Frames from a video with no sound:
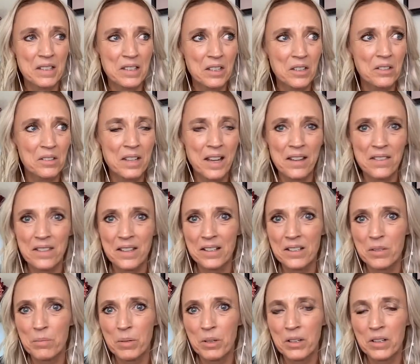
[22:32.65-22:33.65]
near death
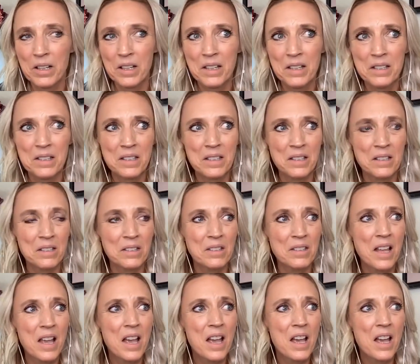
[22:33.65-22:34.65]
experiences,
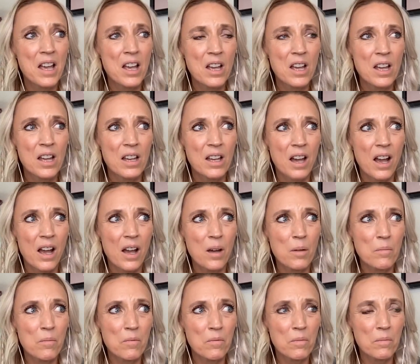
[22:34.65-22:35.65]
um,